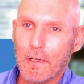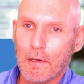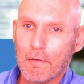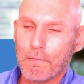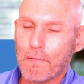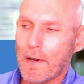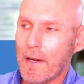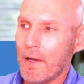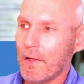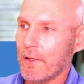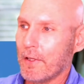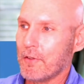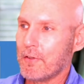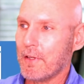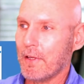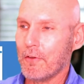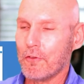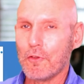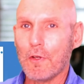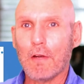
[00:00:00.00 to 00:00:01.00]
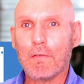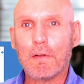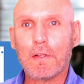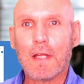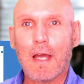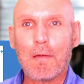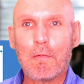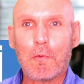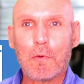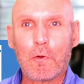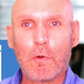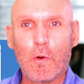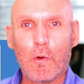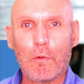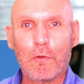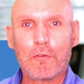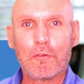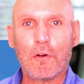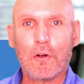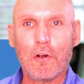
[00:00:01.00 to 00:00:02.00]
file that tells you every time the recorder
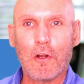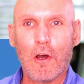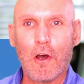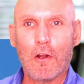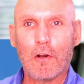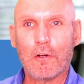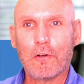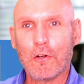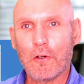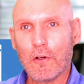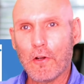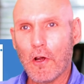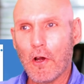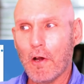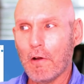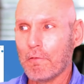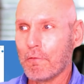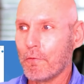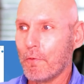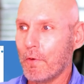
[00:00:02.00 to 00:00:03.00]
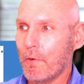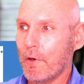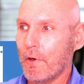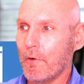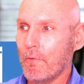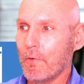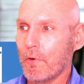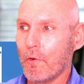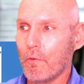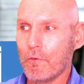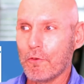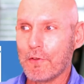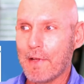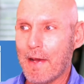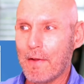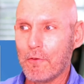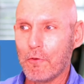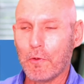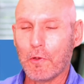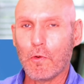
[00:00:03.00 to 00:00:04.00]
was turned on or turned off, when it heard
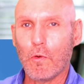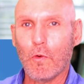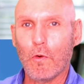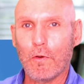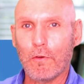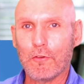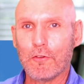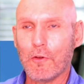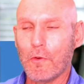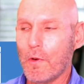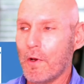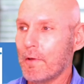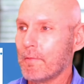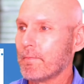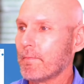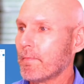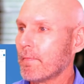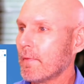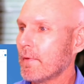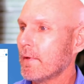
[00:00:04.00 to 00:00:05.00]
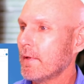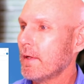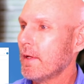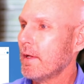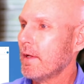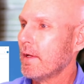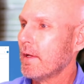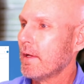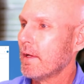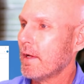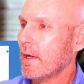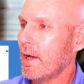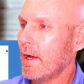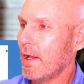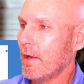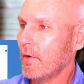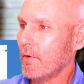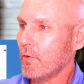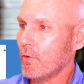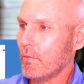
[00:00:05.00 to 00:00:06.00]
sound to record, and so on.
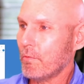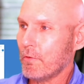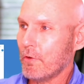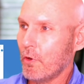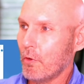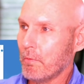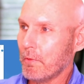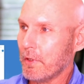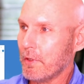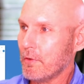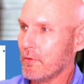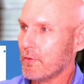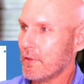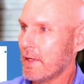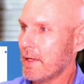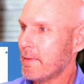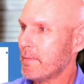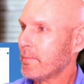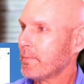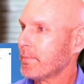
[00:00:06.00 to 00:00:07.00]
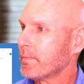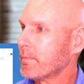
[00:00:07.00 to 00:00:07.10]
I don't normally use that.